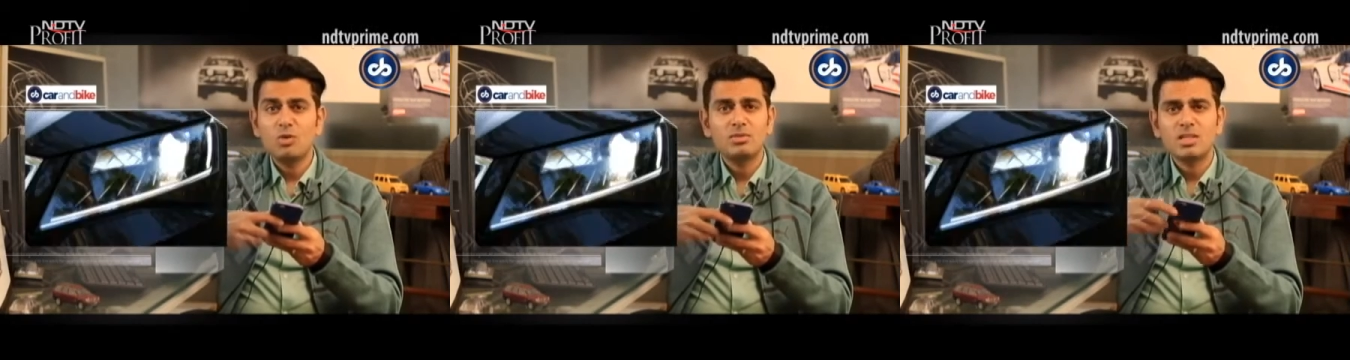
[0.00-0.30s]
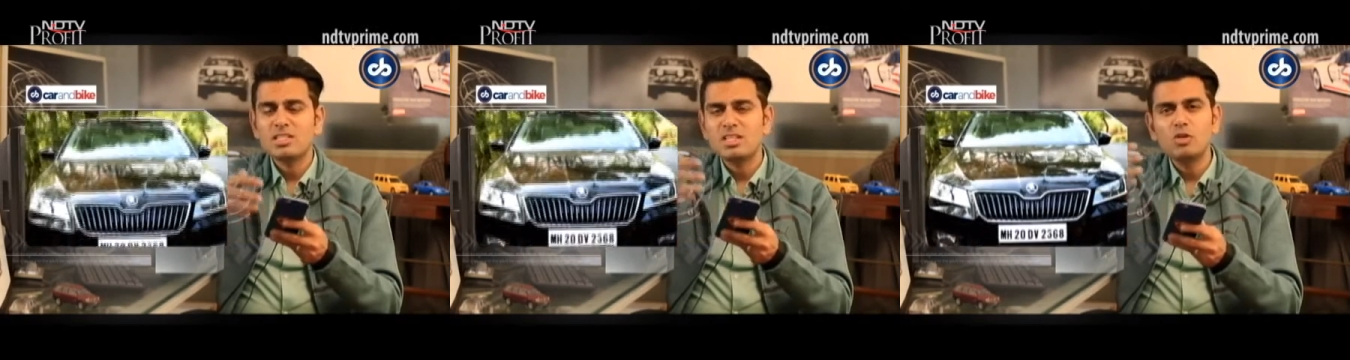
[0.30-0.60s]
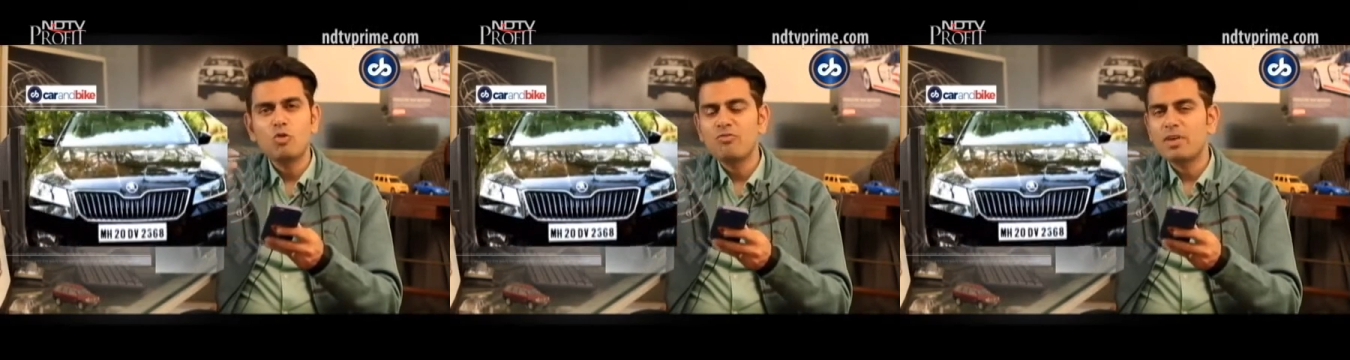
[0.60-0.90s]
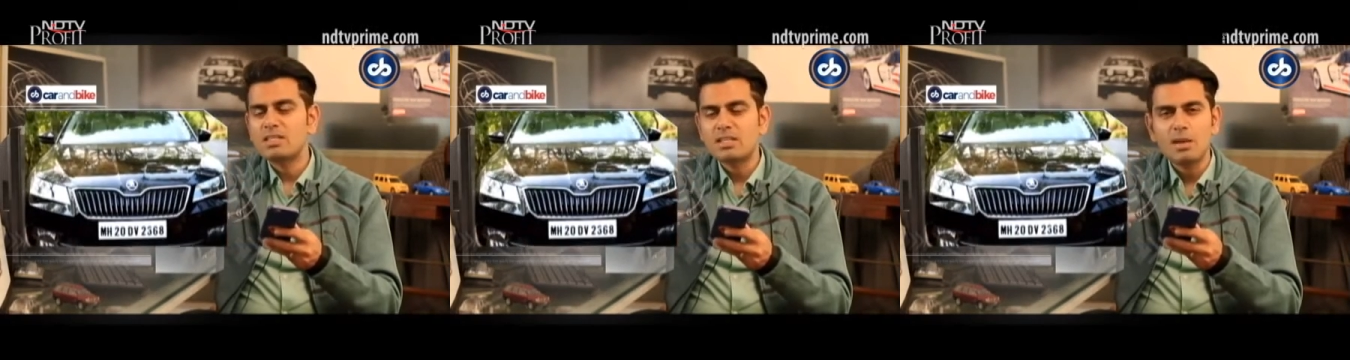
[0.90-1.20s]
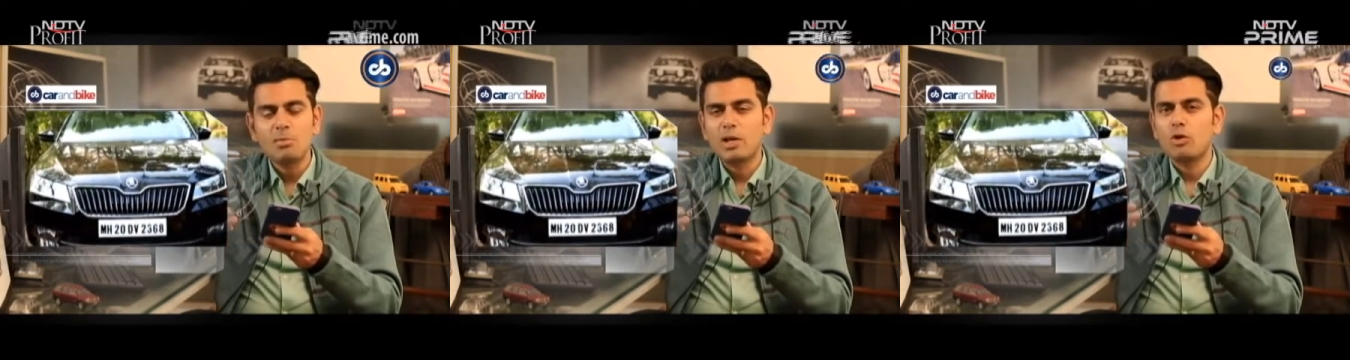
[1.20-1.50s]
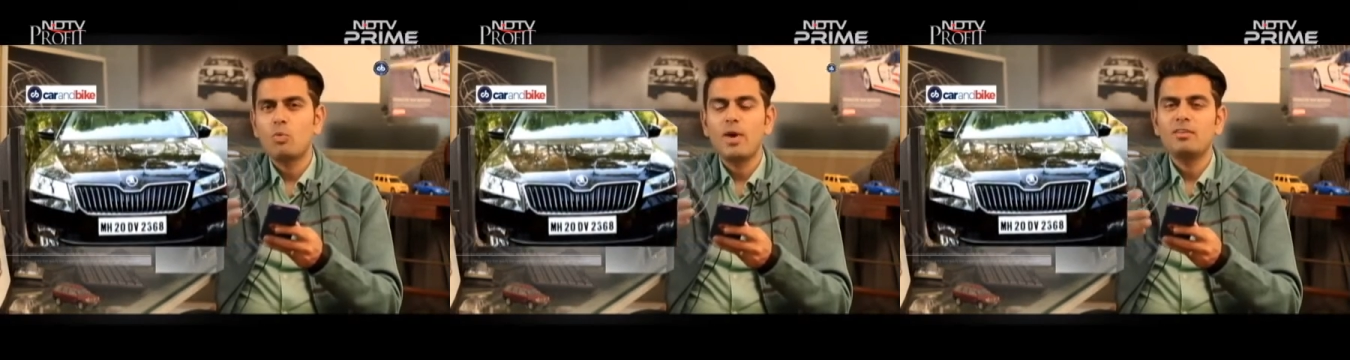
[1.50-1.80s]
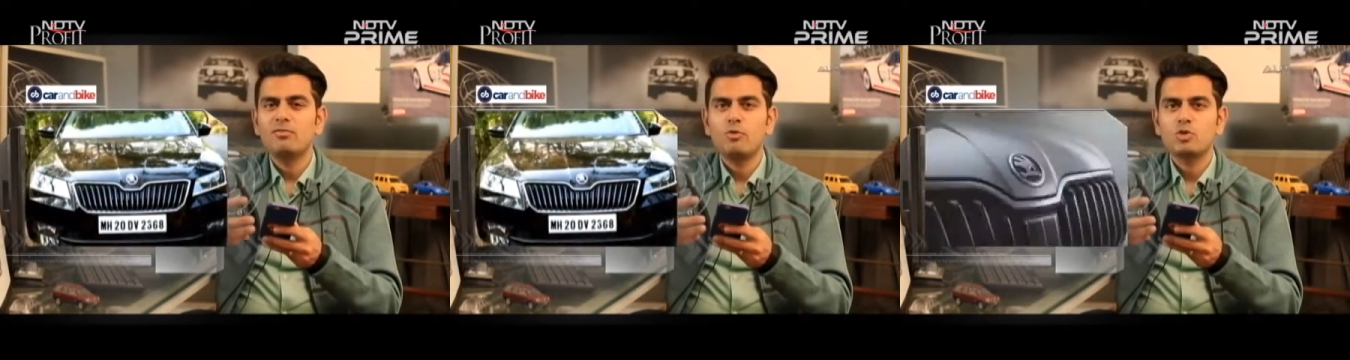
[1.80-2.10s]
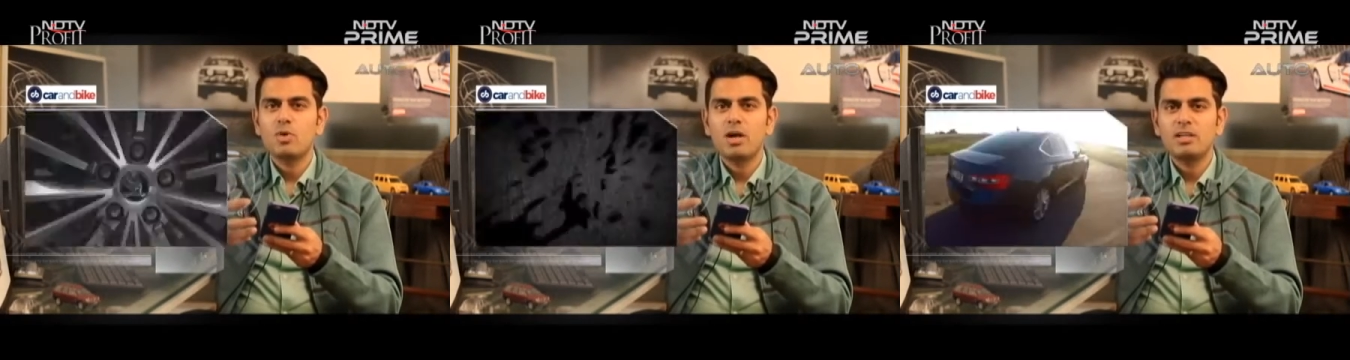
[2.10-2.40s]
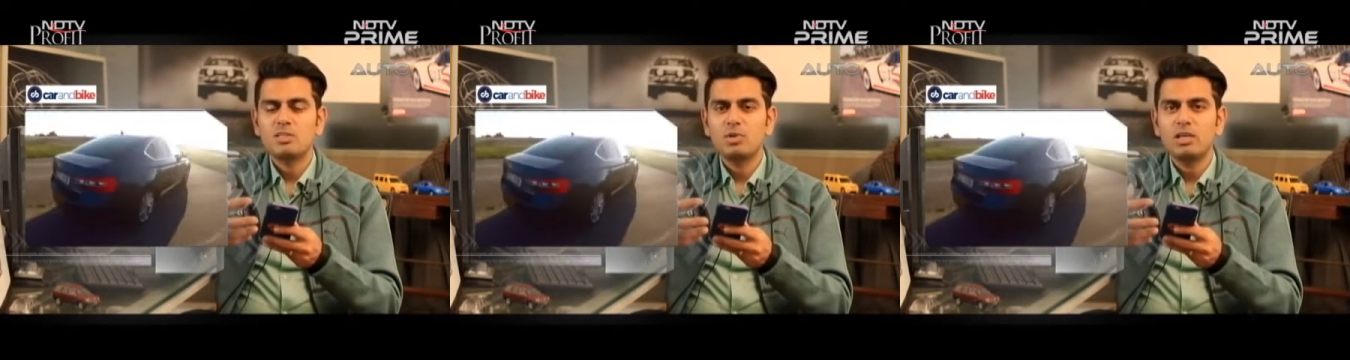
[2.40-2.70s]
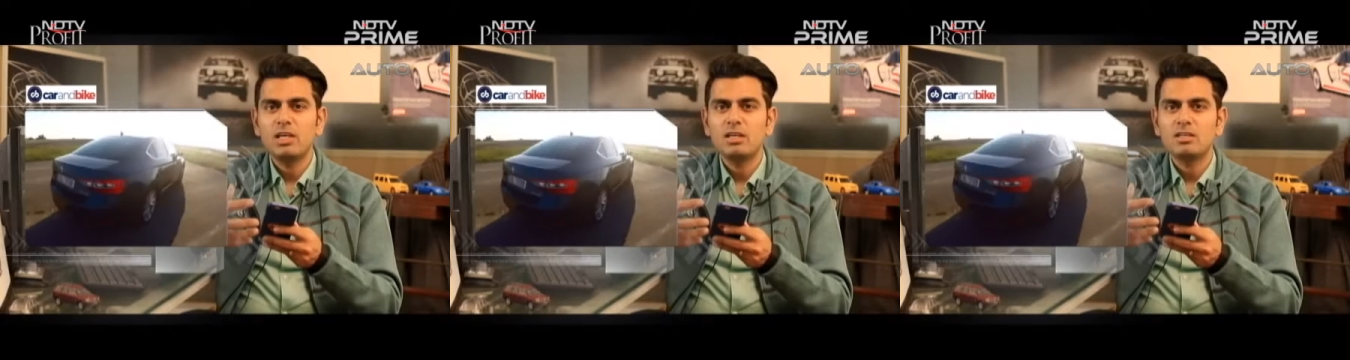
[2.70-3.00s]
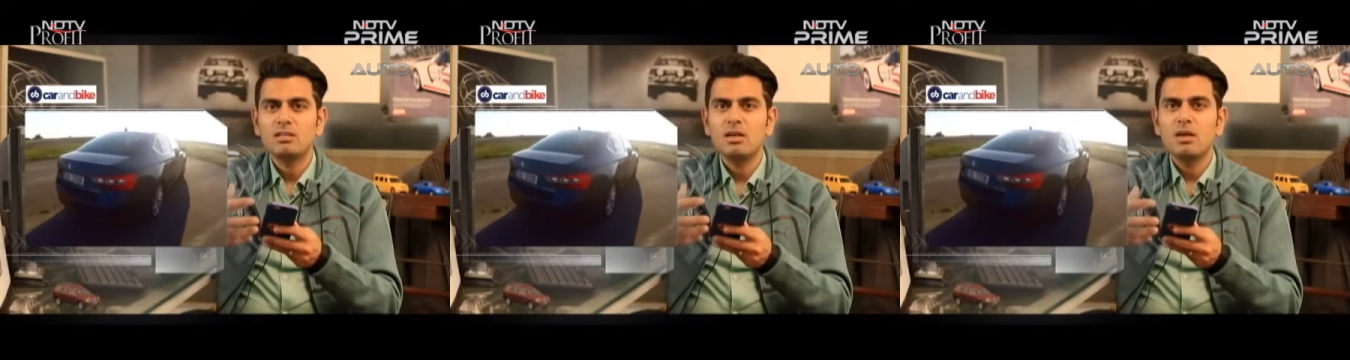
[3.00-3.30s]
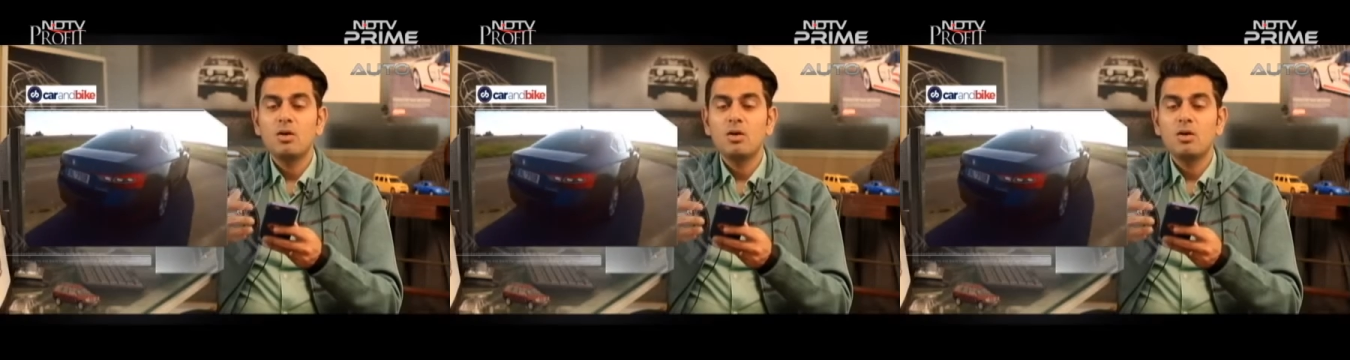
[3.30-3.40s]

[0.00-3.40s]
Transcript: there's still no fixed timeline on when Volkswagen is bringing it in.